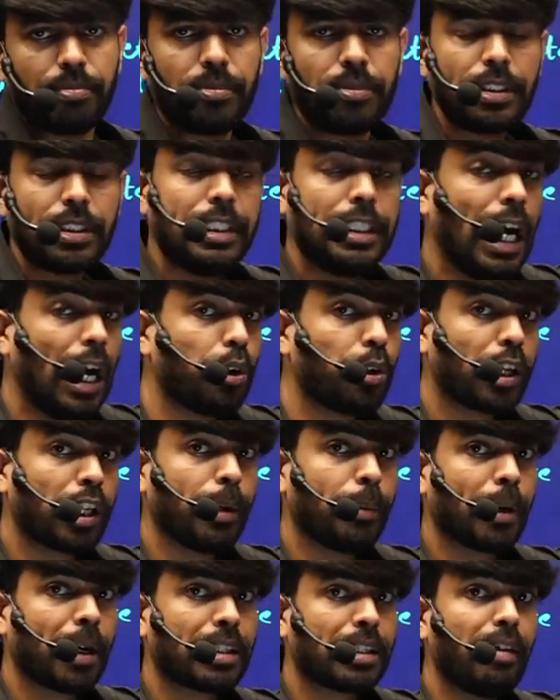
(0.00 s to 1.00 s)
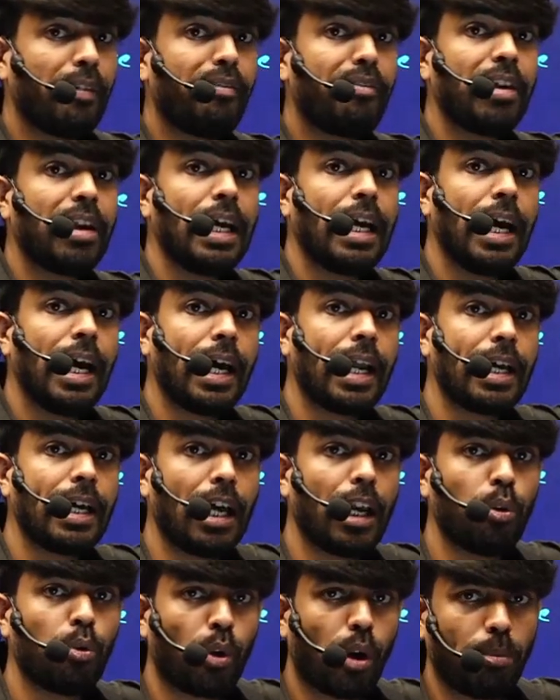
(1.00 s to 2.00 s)
yavudrinda barutte, filarial
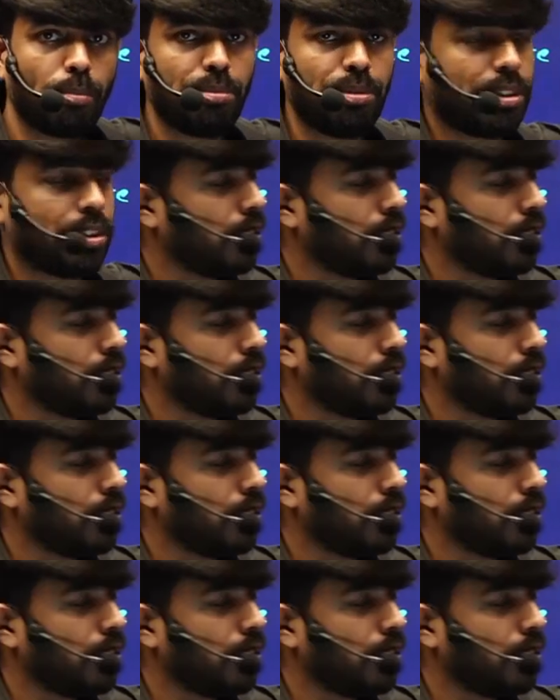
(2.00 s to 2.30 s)
worms.